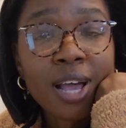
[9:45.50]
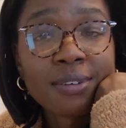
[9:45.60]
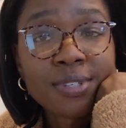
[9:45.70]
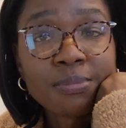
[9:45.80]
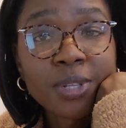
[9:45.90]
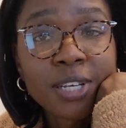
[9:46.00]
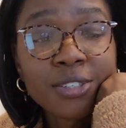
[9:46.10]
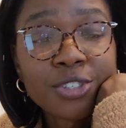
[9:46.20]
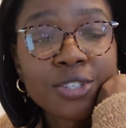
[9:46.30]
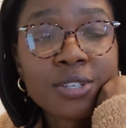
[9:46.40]
have some
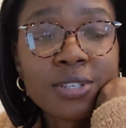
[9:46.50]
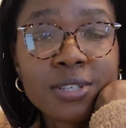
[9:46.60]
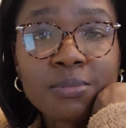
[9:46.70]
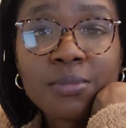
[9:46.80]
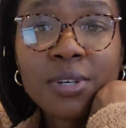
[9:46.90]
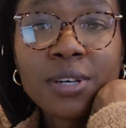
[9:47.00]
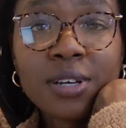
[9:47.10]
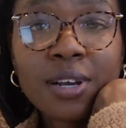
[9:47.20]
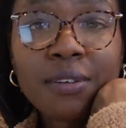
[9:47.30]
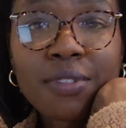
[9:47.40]
lunch, some
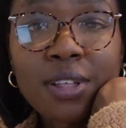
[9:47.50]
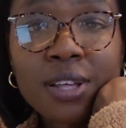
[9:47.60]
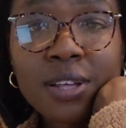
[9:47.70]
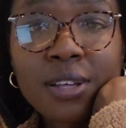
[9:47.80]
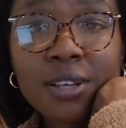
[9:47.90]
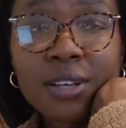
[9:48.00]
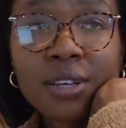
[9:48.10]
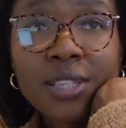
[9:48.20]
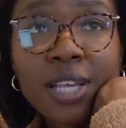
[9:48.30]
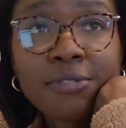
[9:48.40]
of
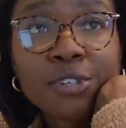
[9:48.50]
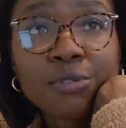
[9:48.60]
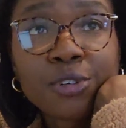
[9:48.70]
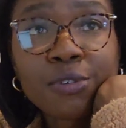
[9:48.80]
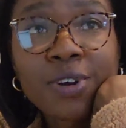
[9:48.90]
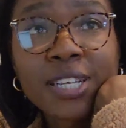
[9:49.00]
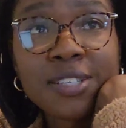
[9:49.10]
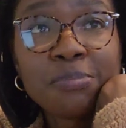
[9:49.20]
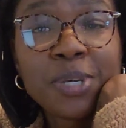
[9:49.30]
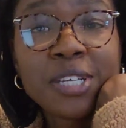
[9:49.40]
leftover
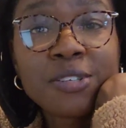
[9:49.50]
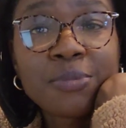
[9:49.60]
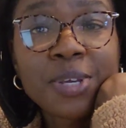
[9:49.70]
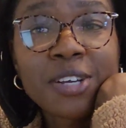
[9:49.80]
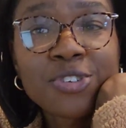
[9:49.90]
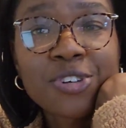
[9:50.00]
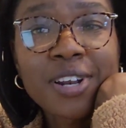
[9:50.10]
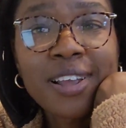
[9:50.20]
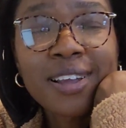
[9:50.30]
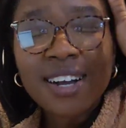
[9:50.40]
rice and peas from
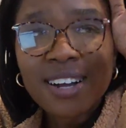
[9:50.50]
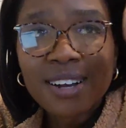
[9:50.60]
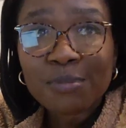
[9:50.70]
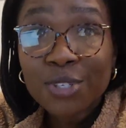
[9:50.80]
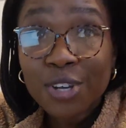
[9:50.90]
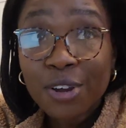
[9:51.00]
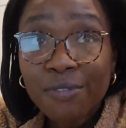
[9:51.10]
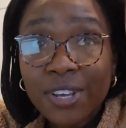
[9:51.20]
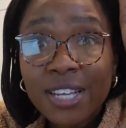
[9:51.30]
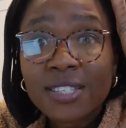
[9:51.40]
yesterday. I'm sorry
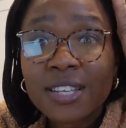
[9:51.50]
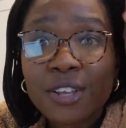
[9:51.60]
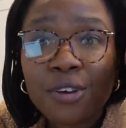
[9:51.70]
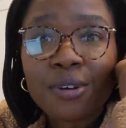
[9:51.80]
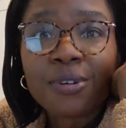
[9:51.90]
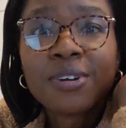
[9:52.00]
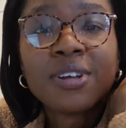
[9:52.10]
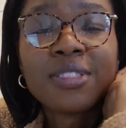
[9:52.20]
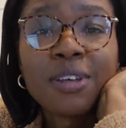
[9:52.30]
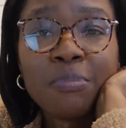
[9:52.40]
if you guys can hear
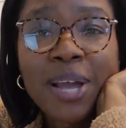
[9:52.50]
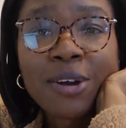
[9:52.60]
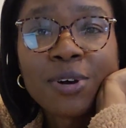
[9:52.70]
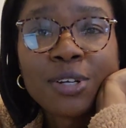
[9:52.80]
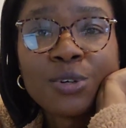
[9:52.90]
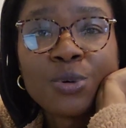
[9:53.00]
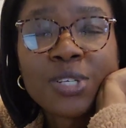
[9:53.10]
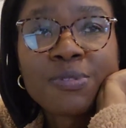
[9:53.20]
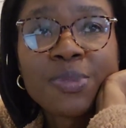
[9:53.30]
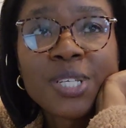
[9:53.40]
the background
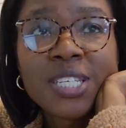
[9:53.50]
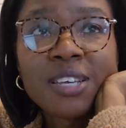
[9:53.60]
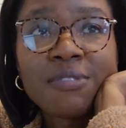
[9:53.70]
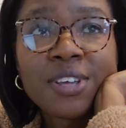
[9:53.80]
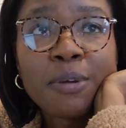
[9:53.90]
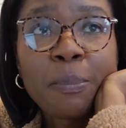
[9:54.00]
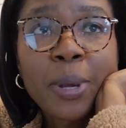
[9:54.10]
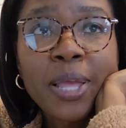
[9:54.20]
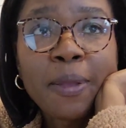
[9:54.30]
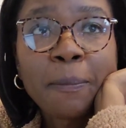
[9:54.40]
noise from the TV,
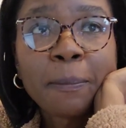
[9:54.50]
but